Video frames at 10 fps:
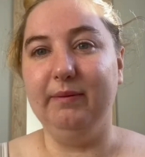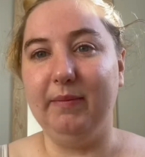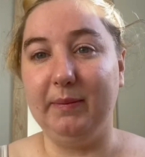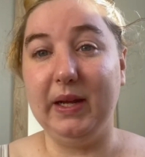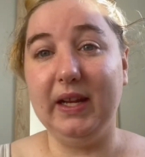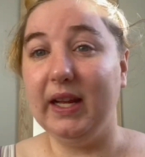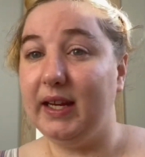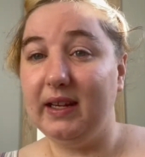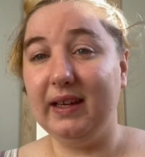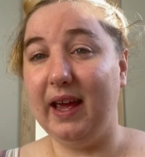I'm gonna like
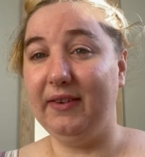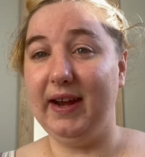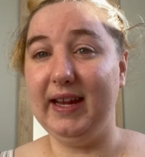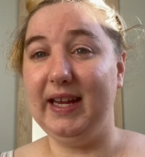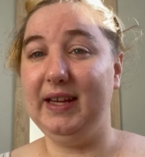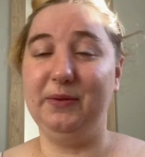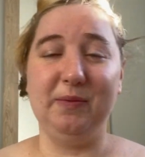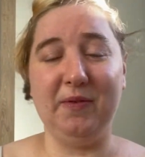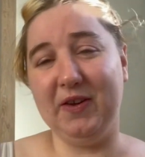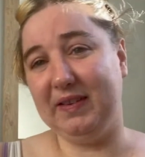get ready with my
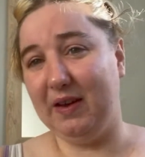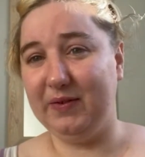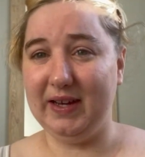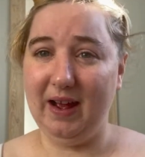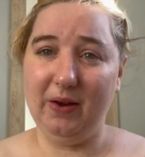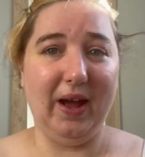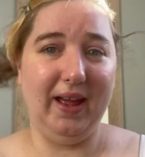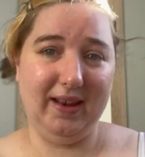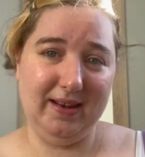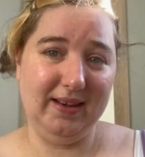first outfit now
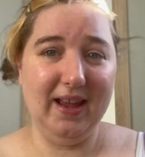and